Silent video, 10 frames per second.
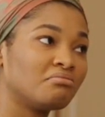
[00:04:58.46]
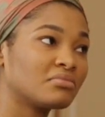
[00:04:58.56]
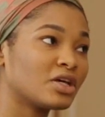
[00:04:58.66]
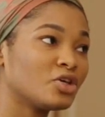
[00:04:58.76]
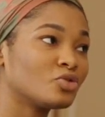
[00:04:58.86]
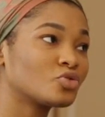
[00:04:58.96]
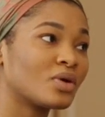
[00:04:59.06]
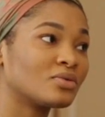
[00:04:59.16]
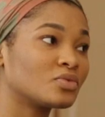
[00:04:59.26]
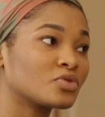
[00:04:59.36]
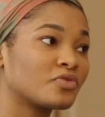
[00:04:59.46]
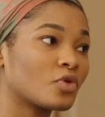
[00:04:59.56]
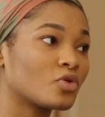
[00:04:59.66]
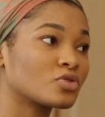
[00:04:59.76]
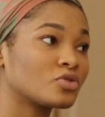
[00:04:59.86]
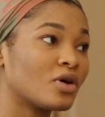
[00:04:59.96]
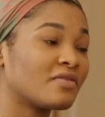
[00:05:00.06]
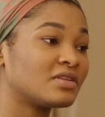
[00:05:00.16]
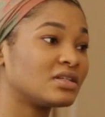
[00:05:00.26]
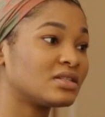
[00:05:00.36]
The huge one was, of course, not
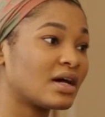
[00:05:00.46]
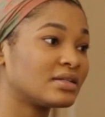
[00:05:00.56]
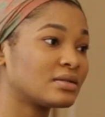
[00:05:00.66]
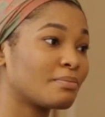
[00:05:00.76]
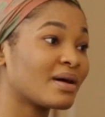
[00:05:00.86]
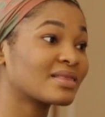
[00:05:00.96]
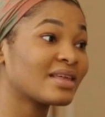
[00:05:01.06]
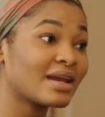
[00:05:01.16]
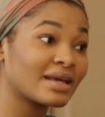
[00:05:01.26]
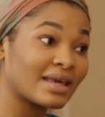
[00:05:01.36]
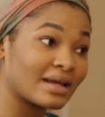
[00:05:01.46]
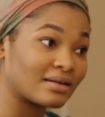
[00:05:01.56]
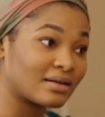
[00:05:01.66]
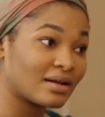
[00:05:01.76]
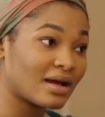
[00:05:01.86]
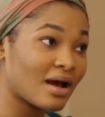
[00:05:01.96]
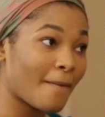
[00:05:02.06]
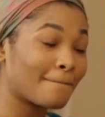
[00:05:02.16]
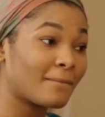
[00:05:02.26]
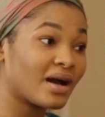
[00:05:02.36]
having a dad. But then again,
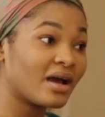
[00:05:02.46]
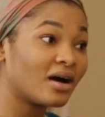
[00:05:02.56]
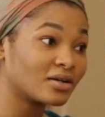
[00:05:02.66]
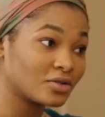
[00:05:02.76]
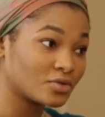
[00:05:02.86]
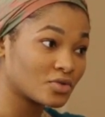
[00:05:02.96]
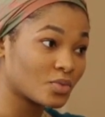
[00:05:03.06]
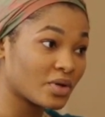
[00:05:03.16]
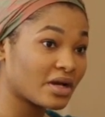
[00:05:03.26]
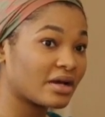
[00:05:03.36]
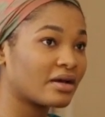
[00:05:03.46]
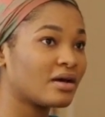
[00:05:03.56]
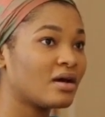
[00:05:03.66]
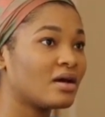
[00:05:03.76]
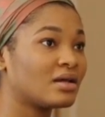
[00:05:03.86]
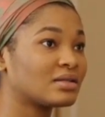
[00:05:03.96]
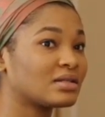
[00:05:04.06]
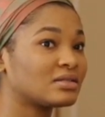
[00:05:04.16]
my uncles were the